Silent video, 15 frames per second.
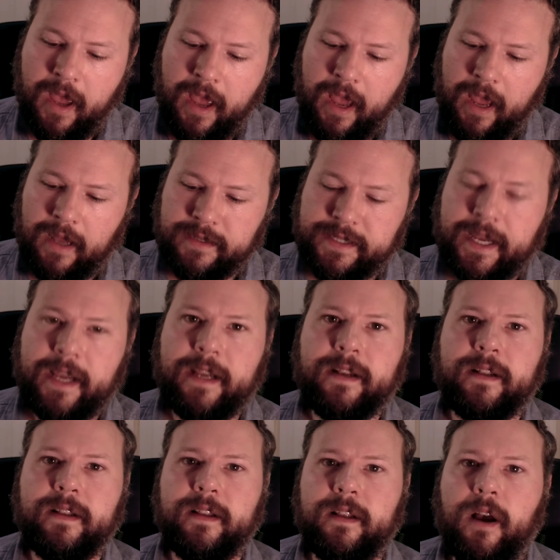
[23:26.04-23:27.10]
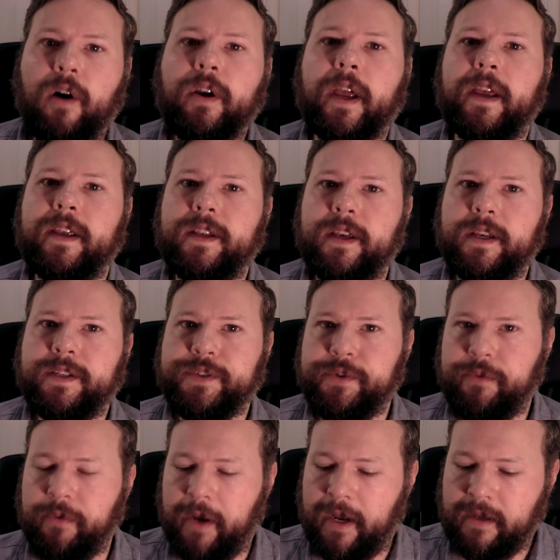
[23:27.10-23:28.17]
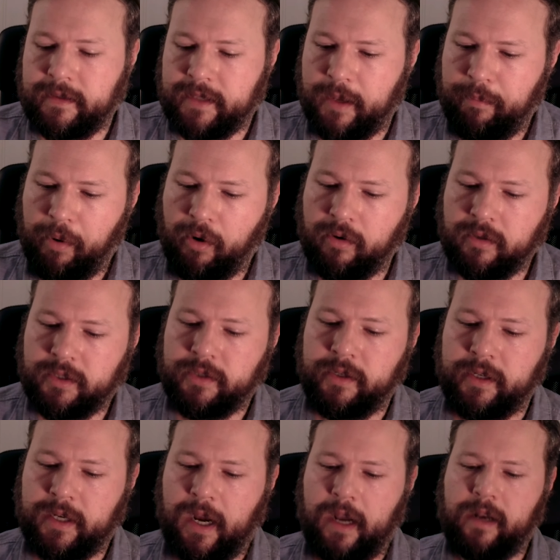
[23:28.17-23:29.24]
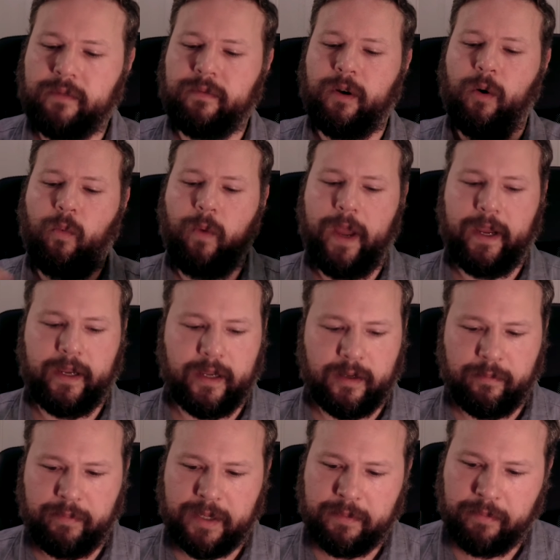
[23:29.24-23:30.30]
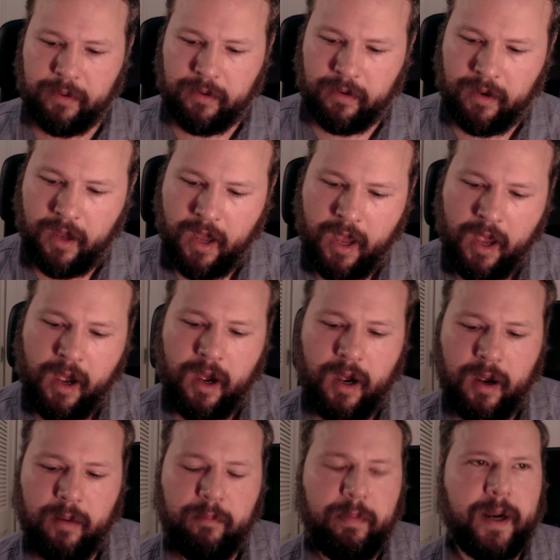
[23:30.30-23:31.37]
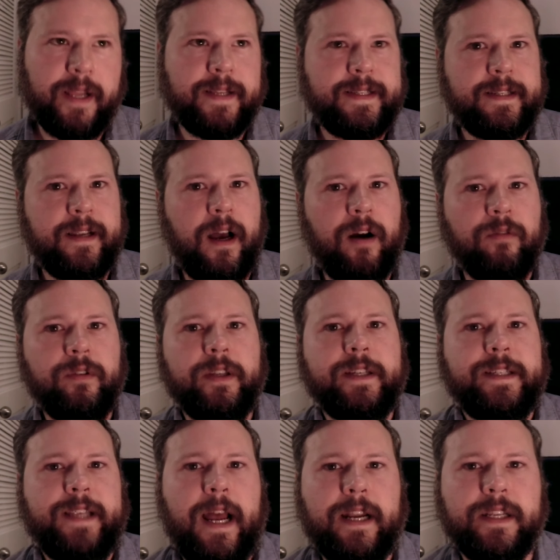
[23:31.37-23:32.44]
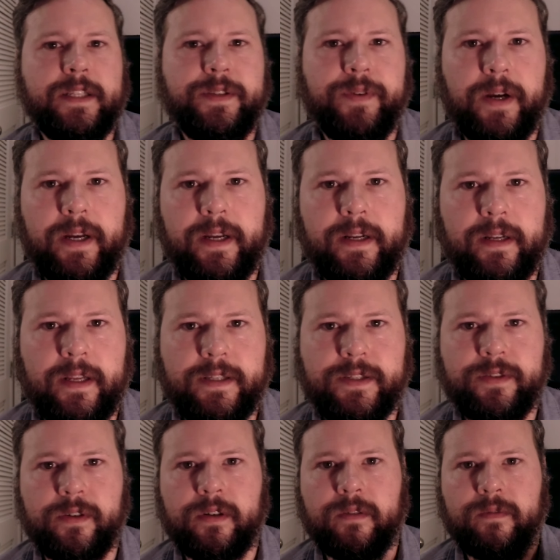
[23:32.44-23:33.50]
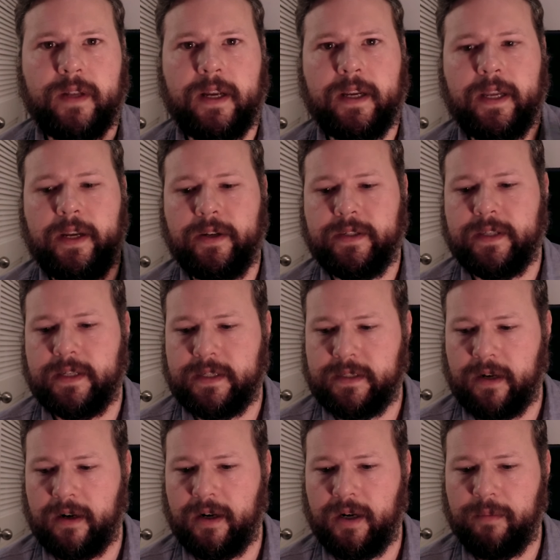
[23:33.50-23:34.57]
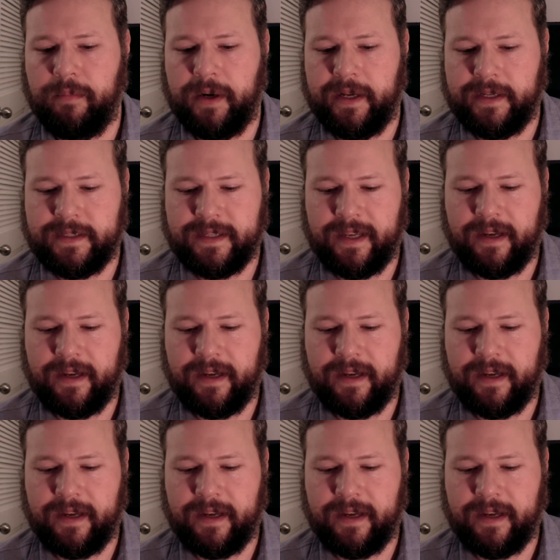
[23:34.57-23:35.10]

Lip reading: and saying, okay, it's great that poetry kind of awakened people. But it's not really satisfying. It's sort of here's the start, but it's